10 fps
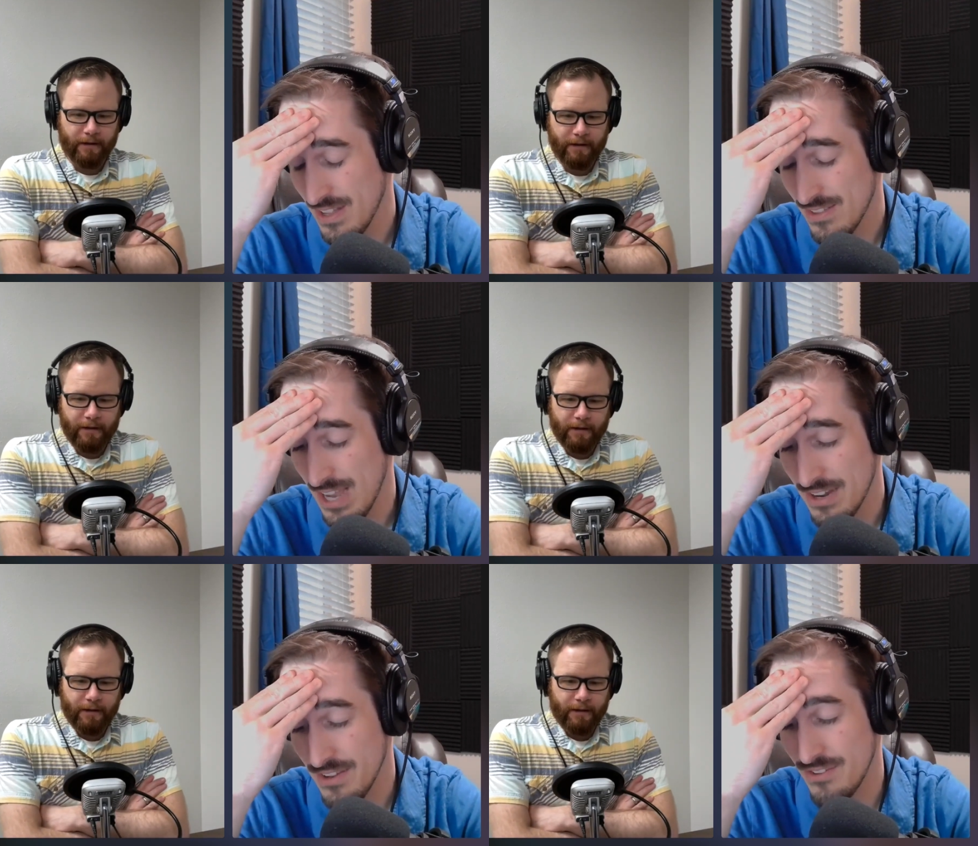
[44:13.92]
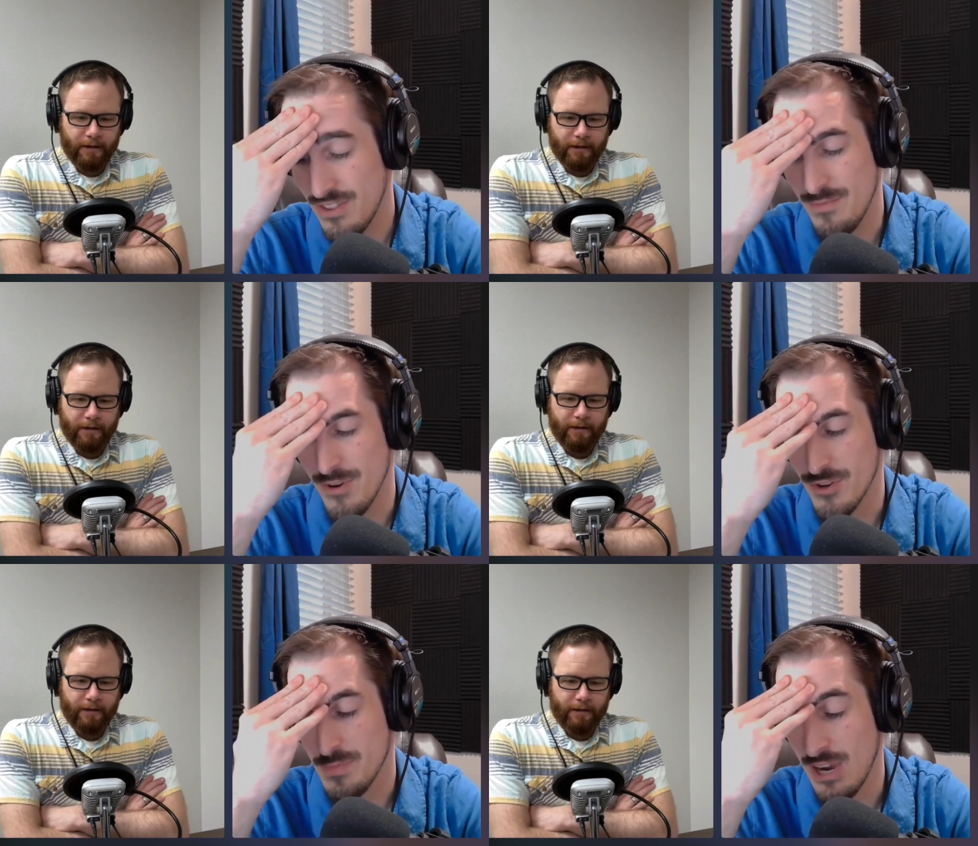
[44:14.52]
Speaker 1: that is the
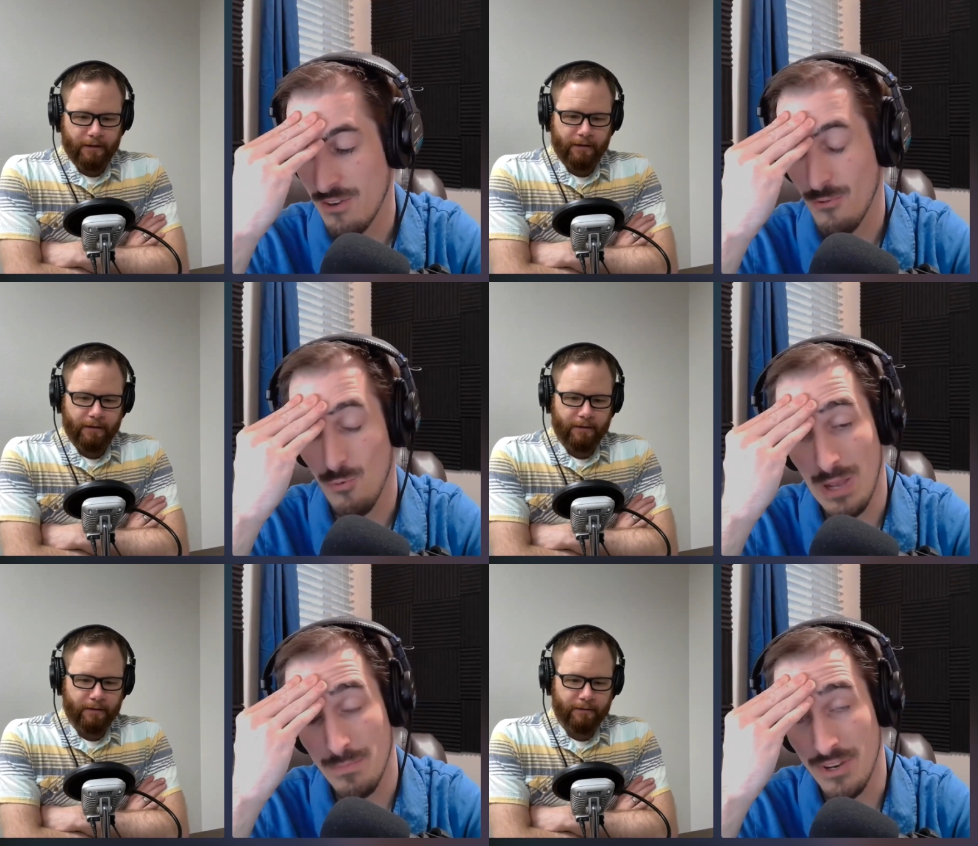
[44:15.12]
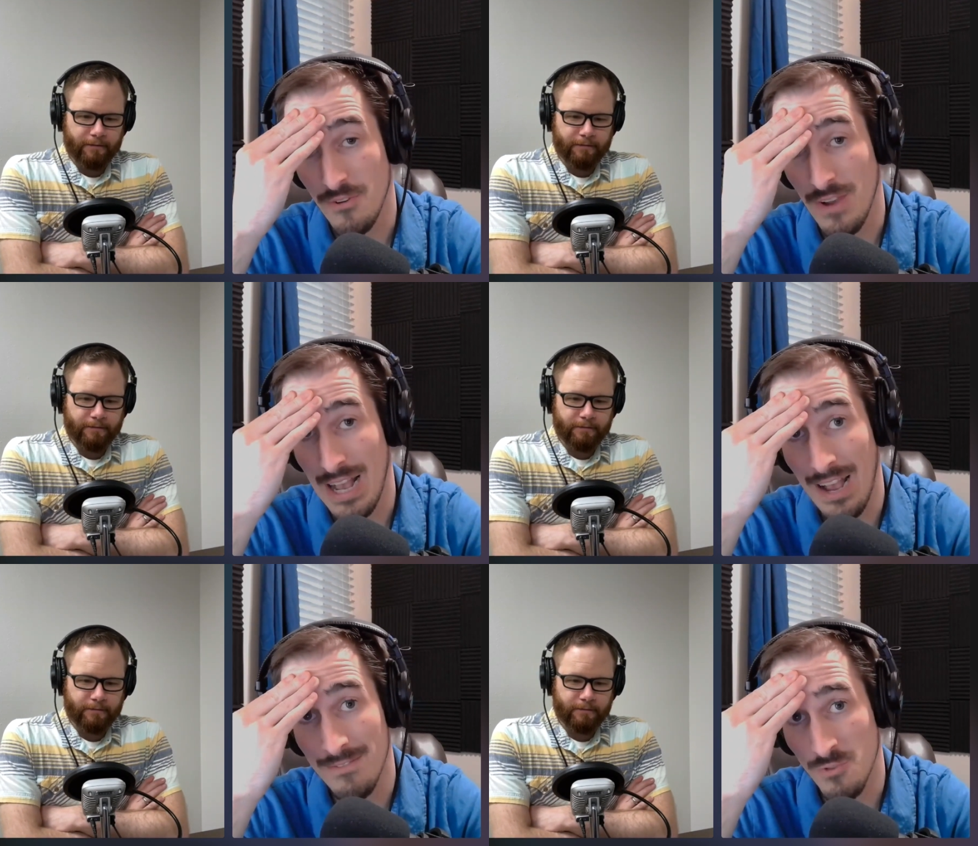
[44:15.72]
most powerful weapon you
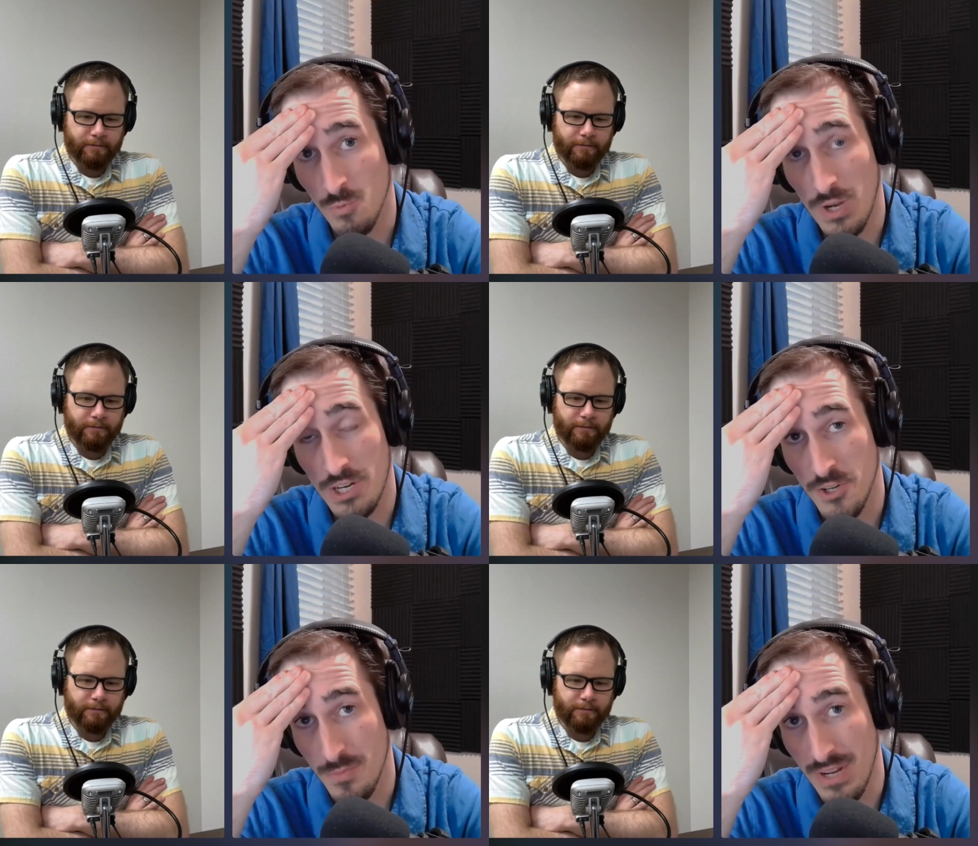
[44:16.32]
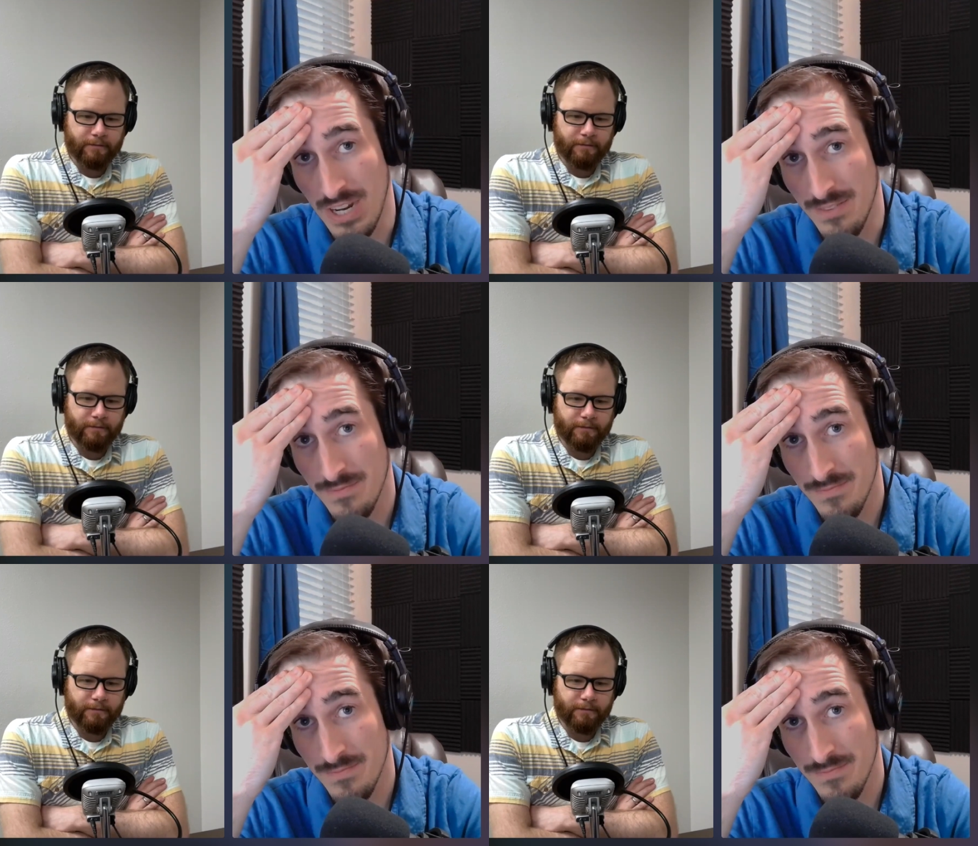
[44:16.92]
have is what do you mean?